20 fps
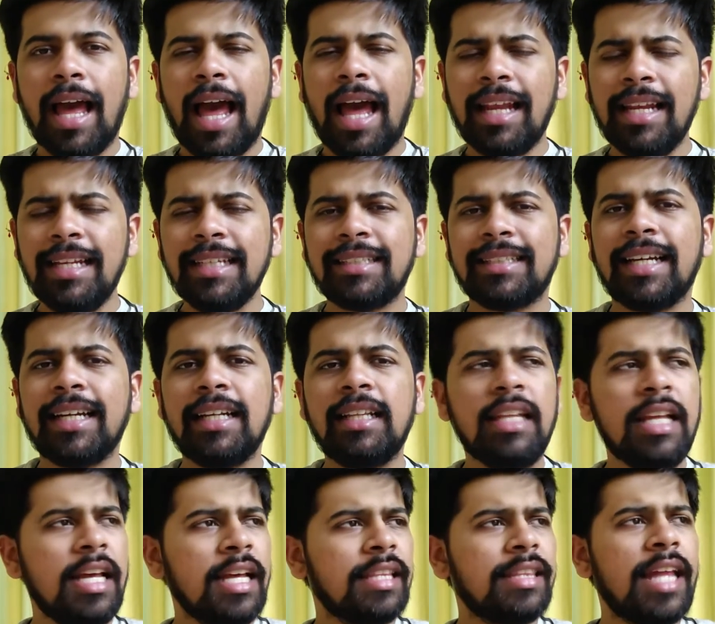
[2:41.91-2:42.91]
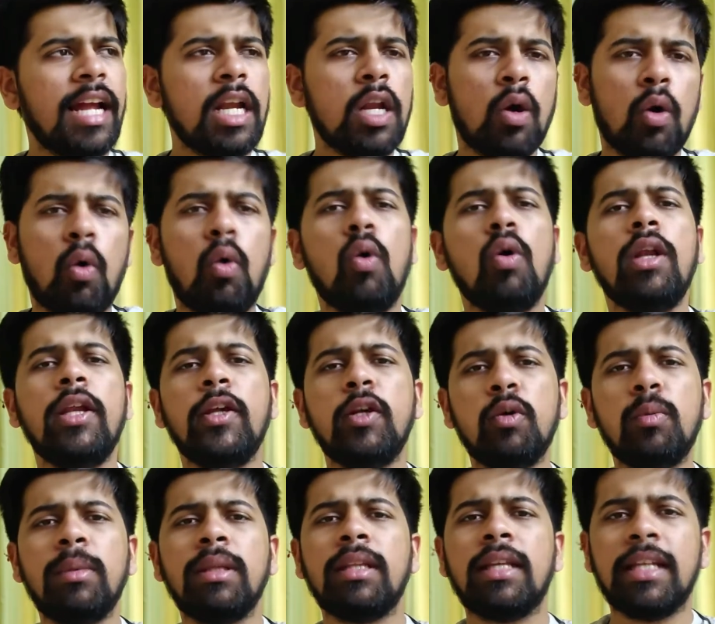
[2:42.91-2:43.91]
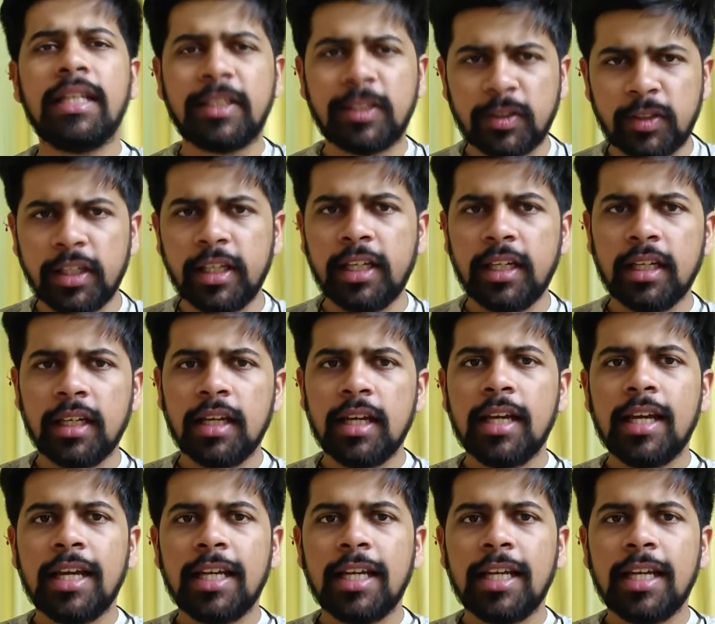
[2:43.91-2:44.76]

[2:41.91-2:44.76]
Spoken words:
And he said that whole human history